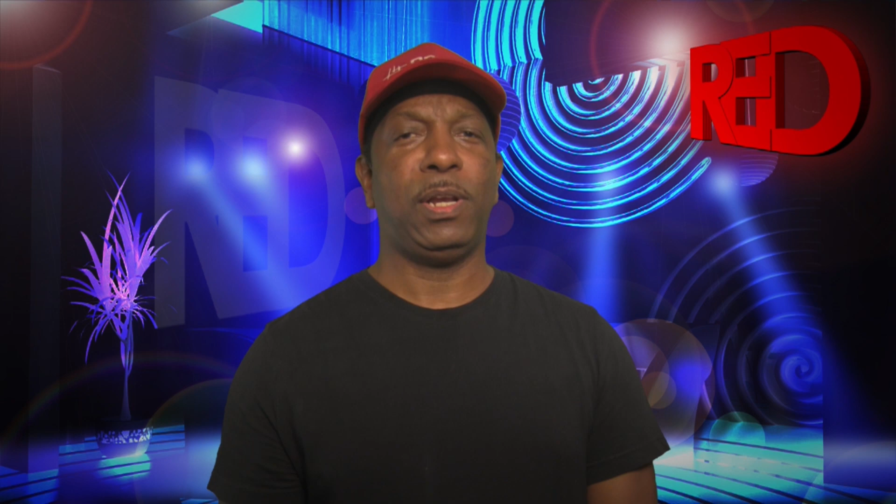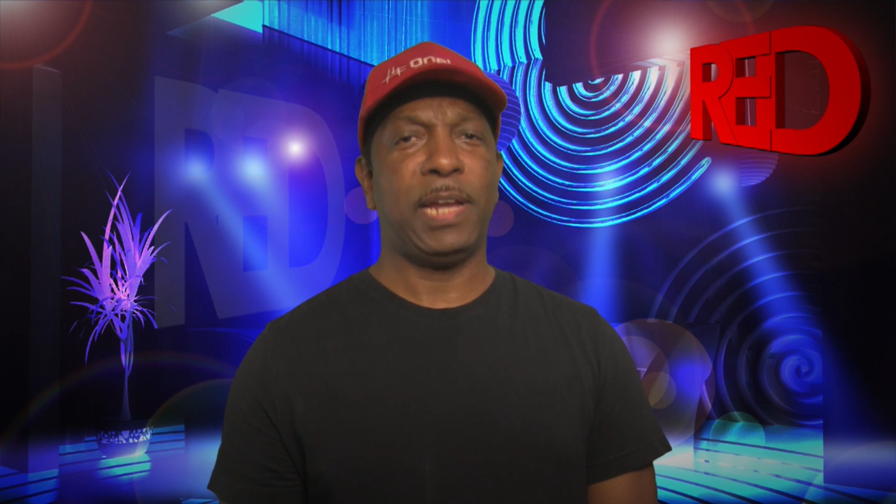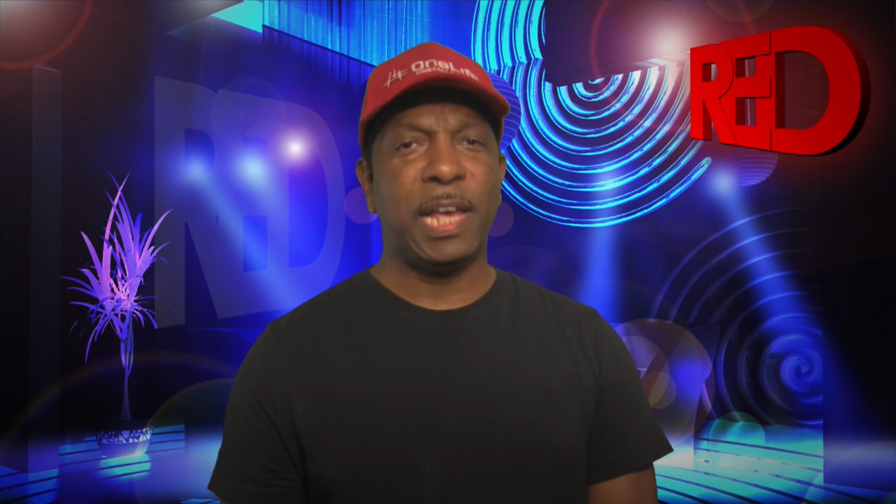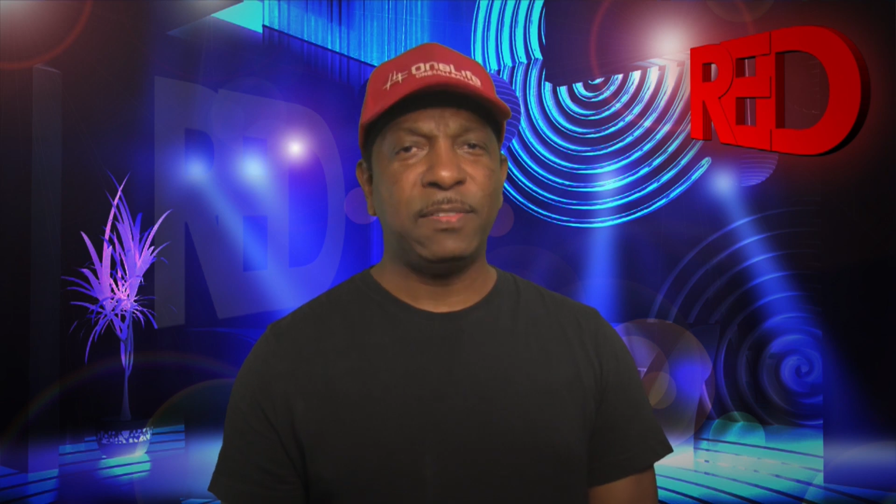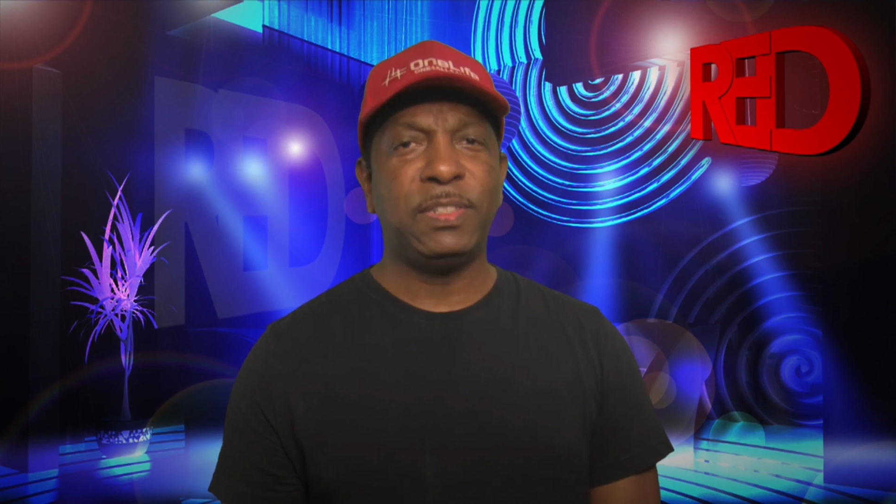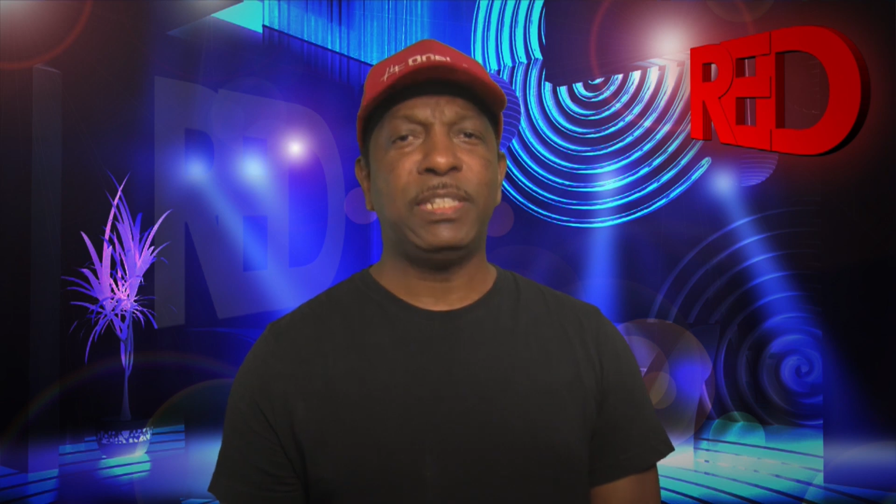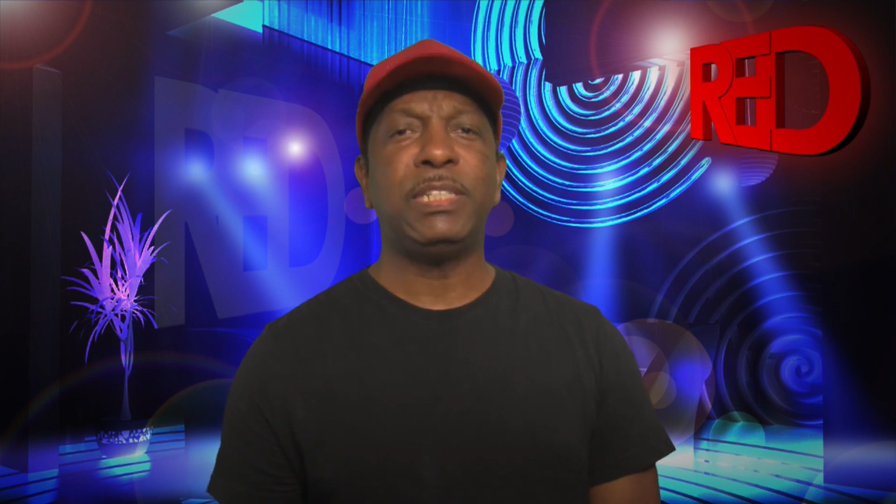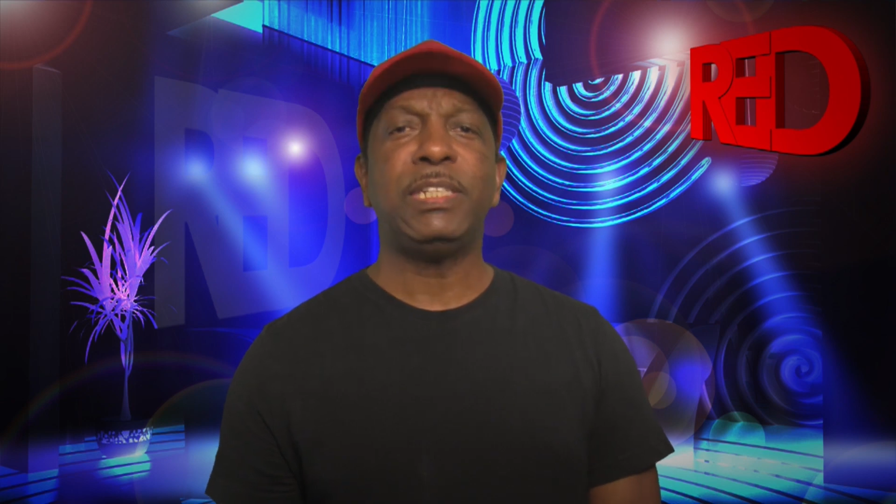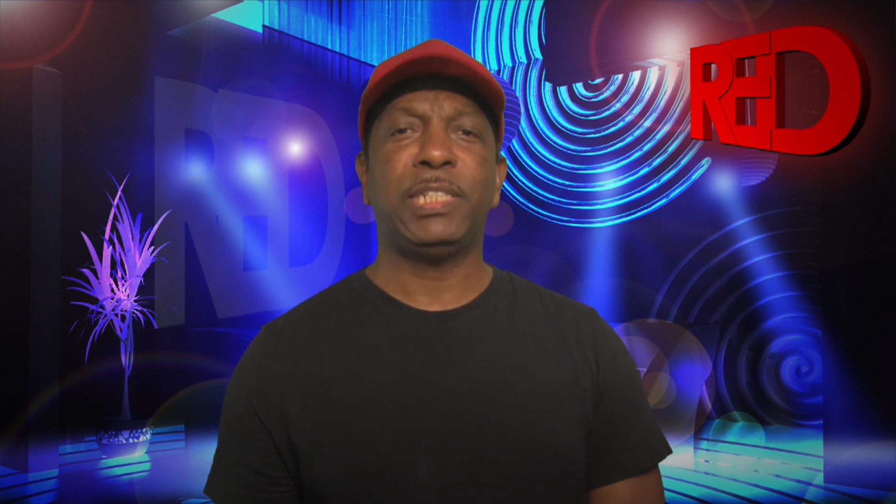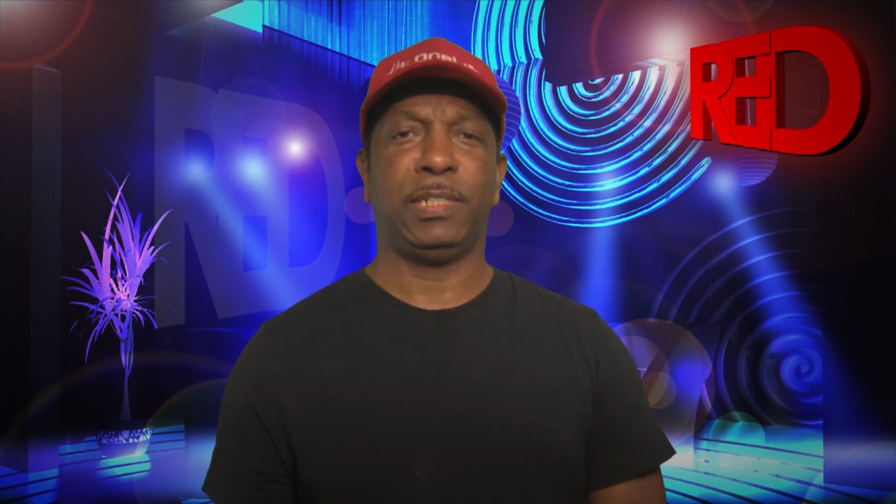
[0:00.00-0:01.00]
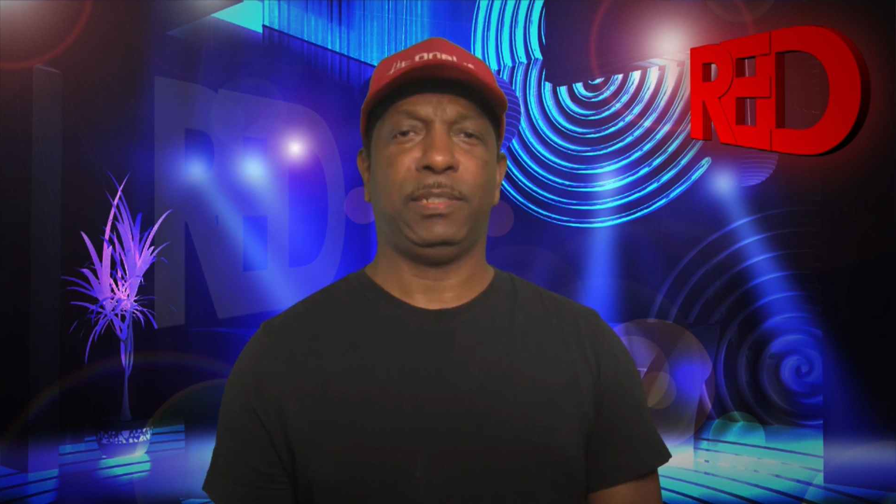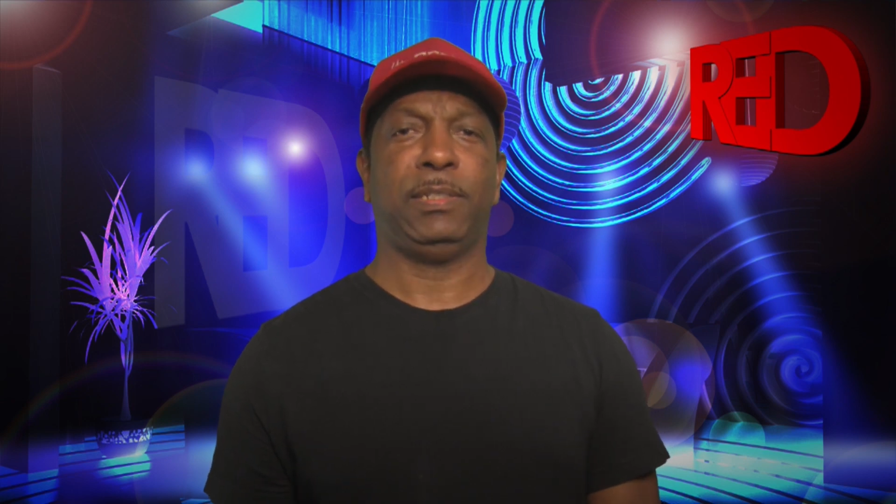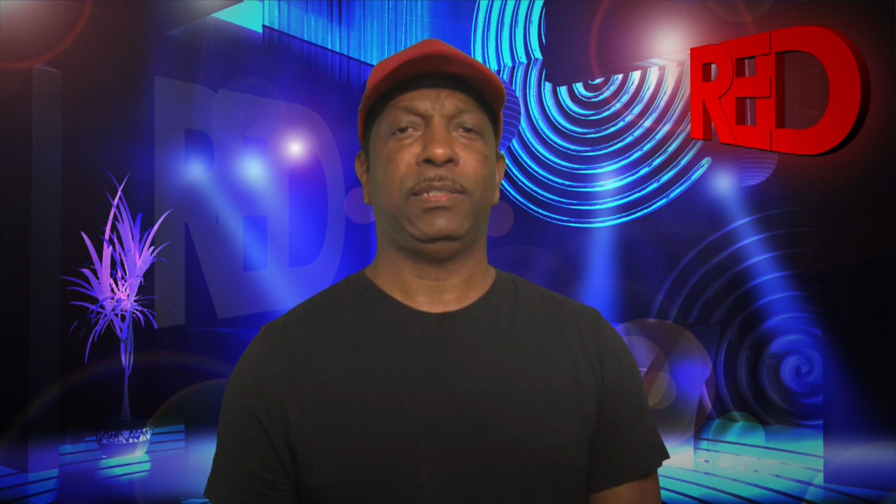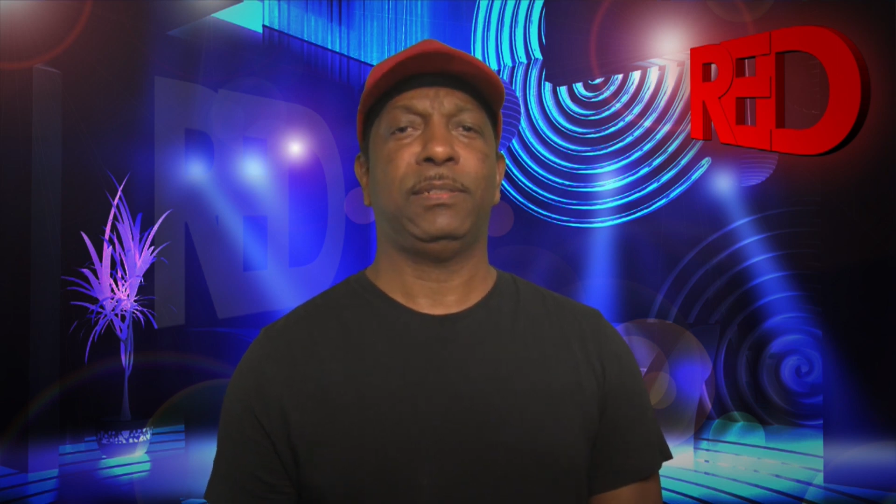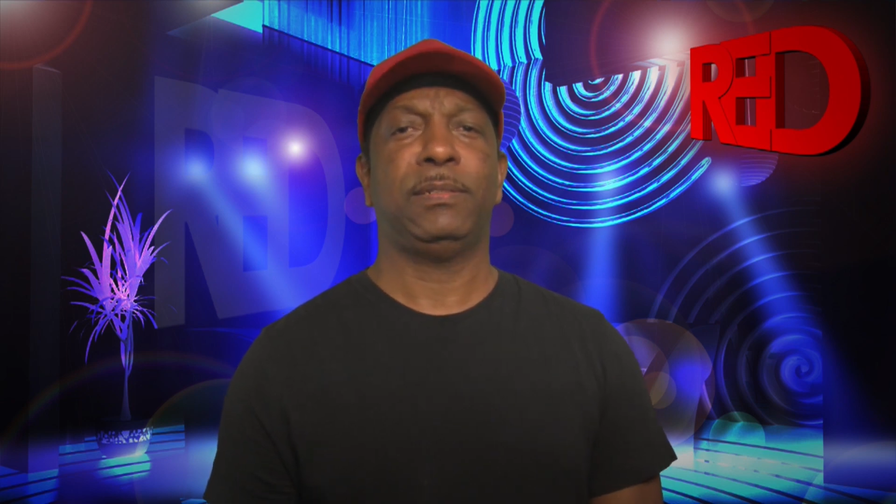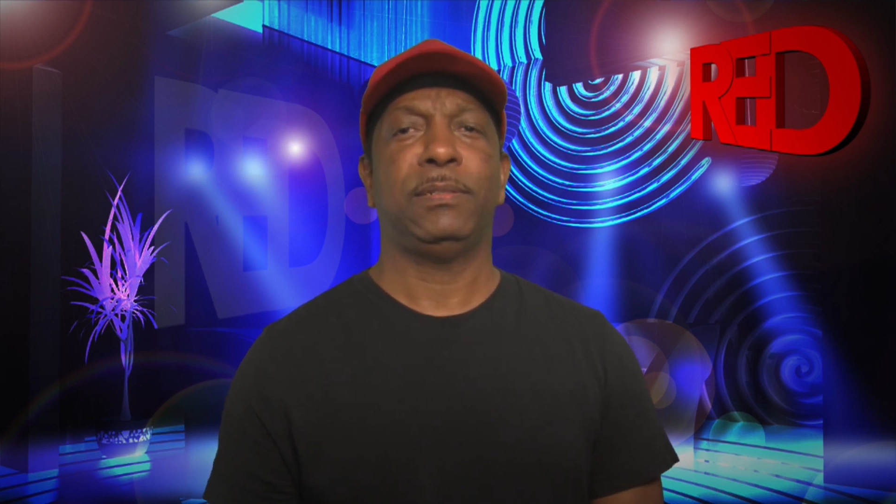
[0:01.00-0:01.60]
life's decisions